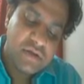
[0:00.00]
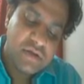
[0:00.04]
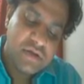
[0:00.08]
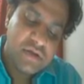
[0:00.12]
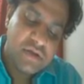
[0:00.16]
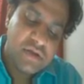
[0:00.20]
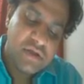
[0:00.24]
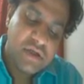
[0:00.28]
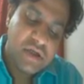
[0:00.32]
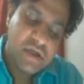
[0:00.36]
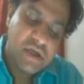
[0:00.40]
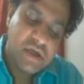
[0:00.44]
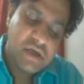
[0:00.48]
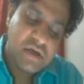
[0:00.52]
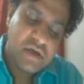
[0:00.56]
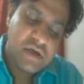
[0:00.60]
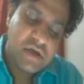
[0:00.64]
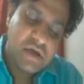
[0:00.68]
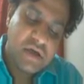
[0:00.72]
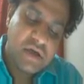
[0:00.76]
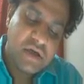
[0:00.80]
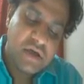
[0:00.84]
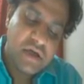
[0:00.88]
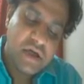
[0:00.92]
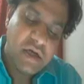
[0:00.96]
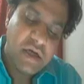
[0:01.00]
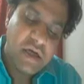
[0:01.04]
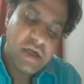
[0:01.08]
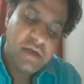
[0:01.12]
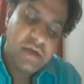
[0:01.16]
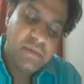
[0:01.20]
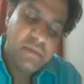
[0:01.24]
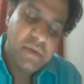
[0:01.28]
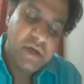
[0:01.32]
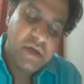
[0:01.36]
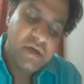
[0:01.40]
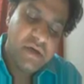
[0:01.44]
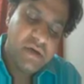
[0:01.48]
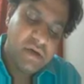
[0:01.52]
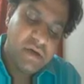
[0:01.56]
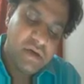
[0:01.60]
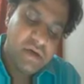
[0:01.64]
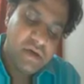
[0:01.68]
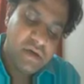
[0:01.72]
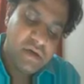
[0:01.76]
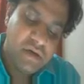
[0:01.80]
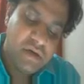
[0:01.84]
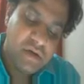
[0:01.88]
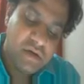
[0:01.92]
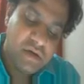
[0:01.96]
take an
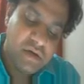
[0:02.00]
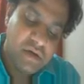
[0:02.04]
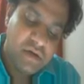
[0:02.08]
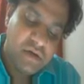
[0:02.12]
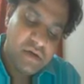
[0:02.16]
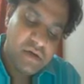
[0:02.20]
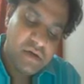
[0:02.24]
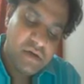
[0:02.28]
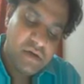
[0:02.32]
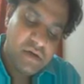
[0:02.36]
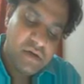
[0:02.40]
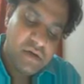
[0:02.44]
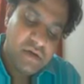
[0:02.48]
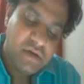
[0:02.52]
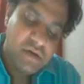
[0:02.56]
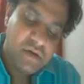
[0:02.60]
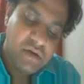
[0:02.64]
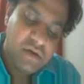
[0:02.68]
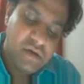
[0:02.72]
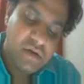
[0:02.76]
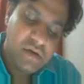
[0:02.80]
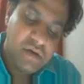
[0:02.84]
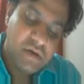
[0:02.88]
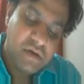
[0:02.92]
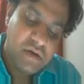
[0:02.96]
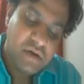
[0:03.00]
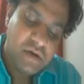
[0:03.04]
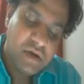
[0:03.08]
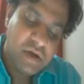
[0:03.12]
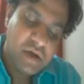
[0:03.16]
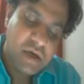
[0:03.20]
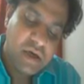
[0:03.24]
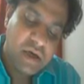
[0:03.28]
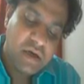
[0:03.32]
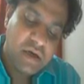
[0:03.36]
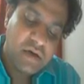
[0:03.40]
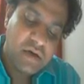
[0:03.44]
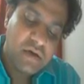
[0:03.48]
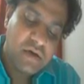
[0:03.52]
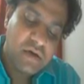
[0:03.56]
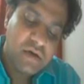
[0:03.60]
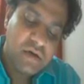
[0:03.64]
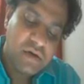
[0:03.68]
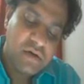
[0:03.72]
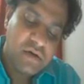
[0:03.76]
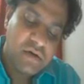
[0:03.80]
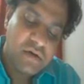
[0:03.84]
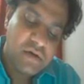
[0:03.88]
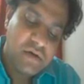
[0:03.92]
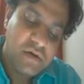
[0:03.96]
elemental
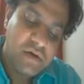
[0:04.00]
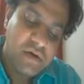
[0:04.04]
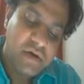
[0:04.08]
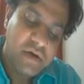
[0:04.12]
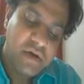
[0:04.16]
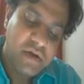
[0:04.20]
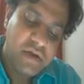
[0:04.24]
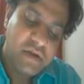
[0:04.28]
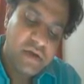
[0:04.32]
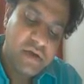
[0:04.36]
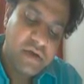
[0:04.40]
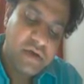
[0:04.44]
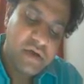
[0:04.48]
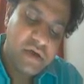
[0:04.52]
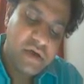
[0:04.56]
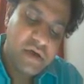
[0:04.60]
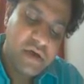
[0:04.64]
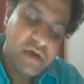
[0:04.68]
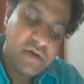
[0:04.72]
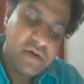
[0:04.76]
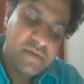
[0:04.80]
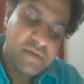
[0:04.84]
angle d theta.